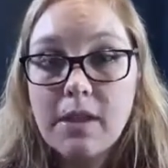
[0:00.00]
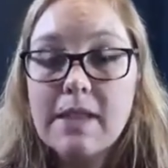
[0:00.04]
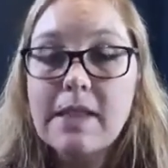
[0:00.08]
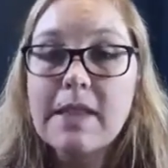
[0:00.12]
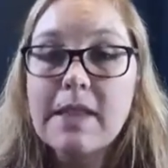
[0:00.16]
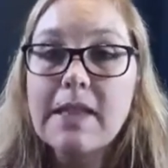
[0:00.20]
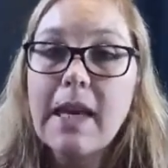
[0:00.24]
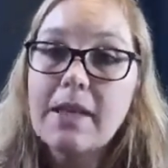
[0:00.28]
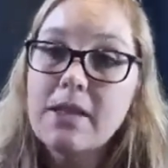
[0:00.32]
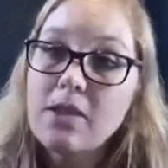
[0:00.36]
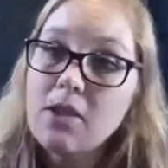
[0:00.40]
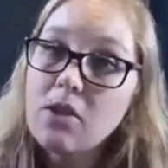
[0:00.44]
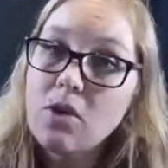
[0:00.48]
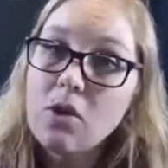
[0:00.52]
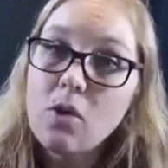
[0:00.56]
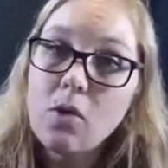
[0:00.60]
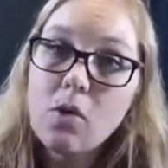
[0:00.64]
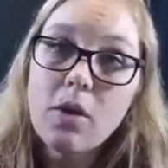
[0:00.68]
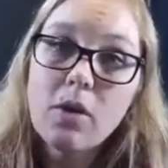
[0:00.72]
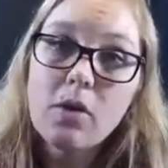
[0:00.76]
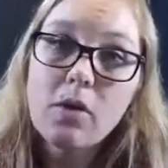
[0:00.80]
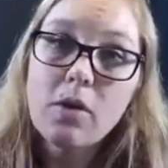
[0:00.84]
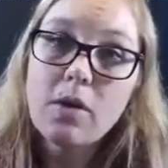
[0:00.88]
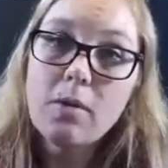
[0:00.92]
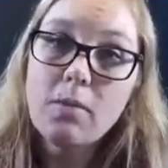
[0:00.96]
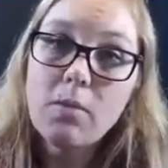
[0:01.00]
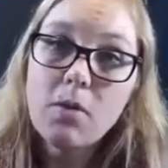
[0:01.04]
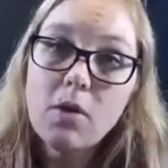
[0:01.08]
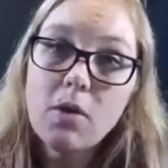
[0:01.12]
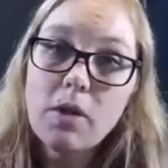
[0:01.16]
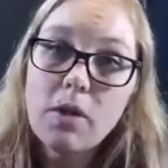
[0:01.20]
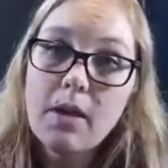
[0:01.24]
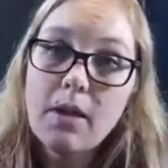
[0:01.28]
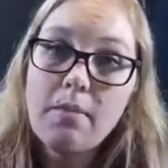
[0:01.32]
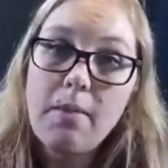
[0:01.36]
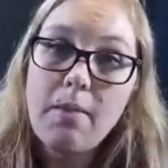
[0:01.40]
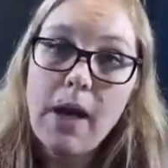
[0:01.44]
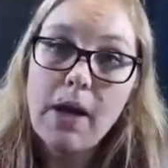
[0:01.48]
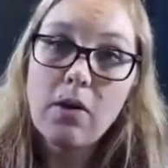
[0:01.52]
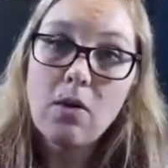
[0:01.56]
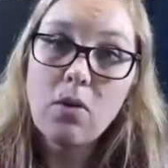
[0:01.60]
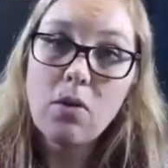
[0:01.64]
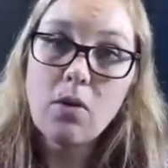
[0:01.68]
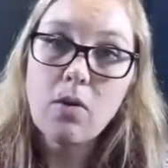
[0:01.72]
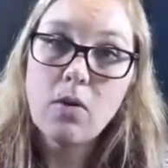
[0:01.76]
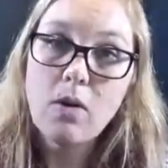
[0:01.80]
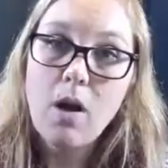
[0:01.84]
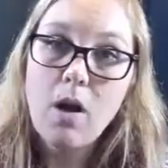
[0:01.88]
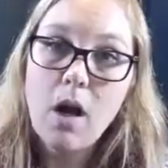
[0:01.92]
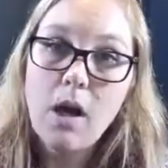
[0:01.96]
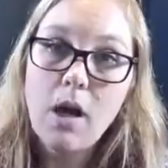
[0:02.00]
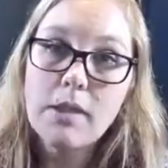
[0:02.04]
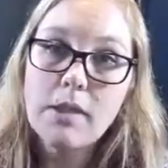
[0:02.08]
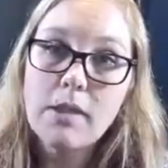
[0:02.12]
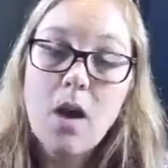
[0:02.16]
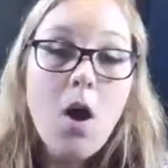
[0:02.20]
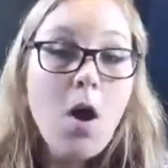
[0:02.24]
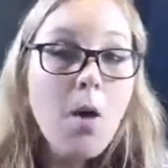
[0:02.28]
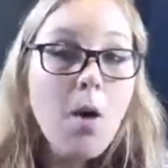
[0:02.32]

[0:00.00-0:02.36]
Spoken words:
to get to know your community better or not.